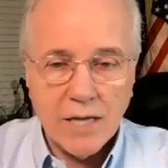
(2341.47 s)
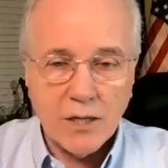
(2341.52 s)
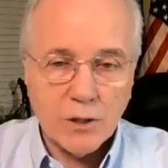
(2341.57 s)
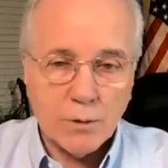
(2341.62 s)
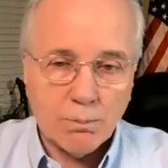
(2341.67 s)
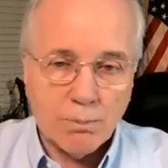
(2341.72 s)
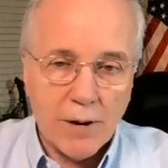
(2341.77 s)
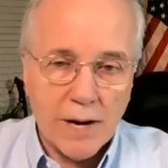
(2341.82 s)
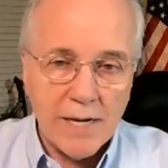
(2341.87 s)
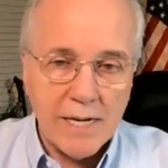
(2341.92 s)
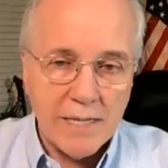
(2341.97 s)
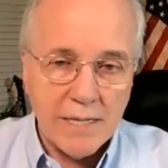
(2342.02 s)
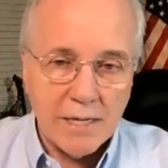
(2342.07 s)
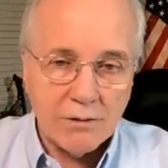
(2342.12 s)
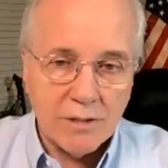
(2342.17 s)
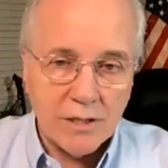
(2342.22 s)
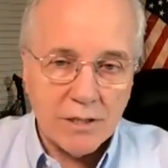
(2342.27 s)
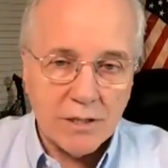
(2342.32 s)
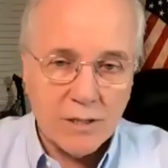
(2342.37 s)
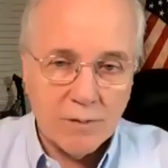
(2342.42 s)
spreading their
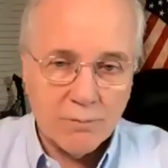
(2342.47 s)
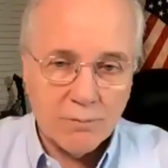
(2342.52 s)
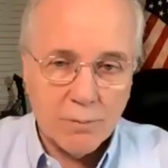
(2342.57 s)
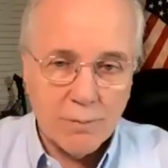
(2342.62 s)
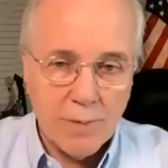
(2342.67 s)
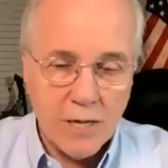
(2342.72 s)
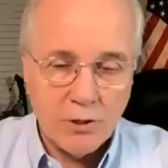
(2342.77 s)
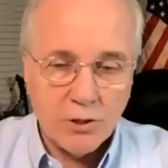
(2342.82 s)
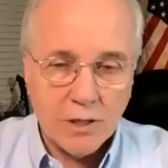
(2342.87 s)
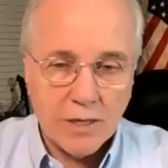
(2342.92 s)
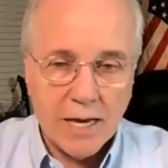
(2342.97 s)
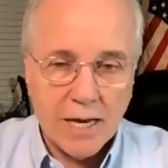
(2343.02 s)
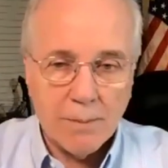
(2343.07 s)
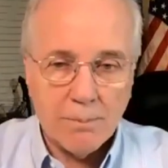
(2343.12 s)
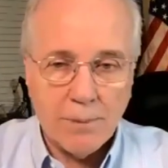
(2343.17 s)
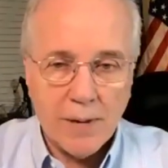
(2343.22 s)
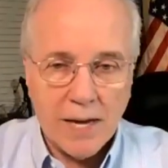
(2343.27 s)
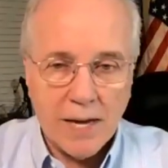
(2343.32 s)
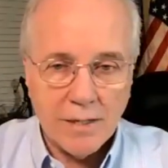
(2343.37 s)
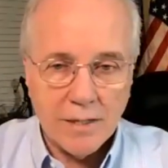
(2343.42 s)
disinformation
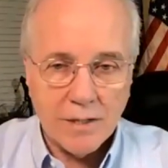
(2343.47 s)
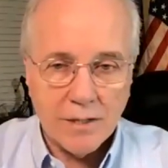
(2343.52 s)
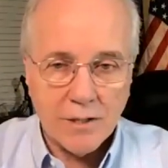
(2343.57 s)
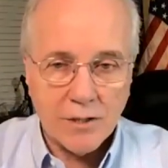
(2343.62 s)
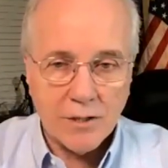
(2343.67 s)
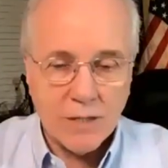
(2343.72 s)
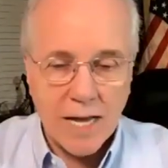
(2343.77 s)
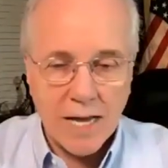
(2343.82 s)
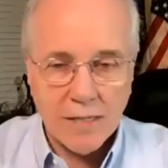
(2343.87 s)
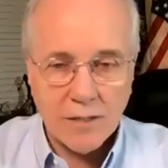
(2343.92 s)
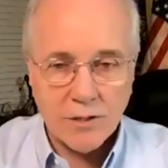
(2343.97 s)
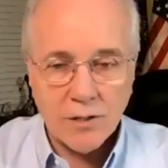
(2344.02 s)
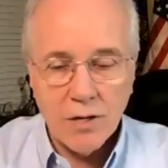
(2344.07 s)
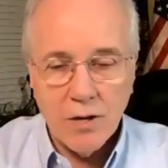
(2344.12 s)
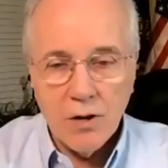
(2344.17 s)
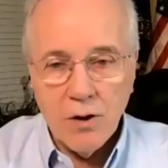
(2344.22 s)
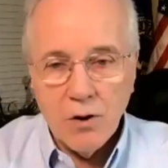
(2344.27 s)
campaign in the states.